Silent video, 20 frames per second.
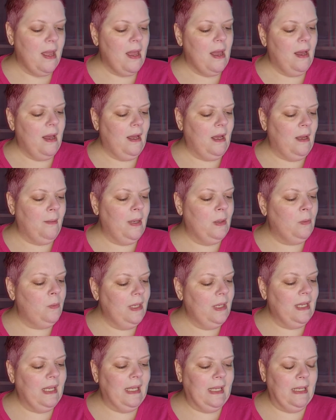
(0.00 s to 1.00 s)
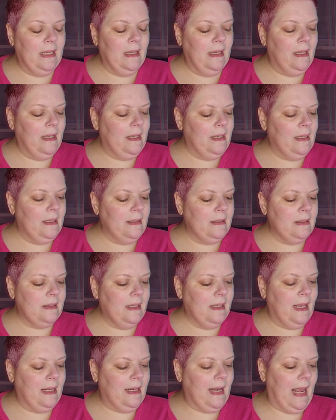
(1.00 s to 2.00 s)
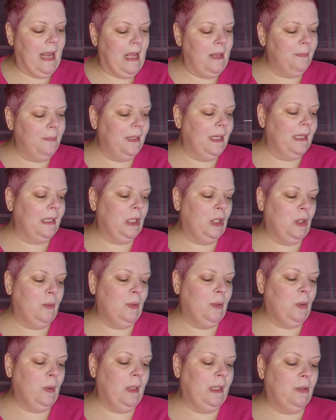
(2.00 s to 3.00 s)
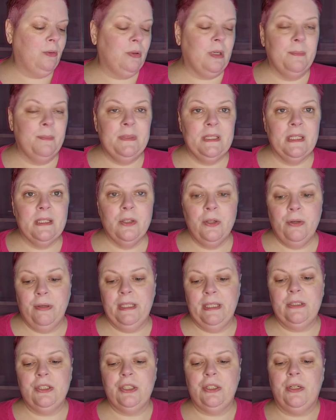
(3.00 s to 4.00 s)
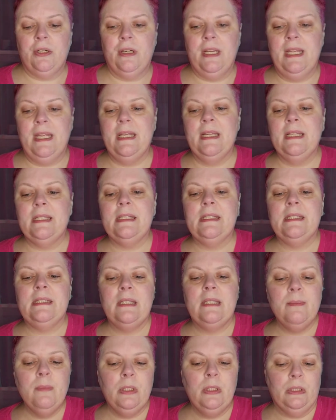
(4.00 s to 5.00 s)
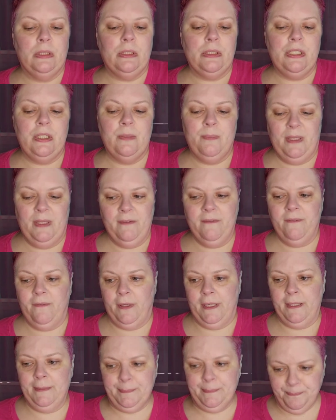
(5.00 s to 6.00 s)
And he is an ape-like humanoid cryptic creature. He is similar to Bigfoot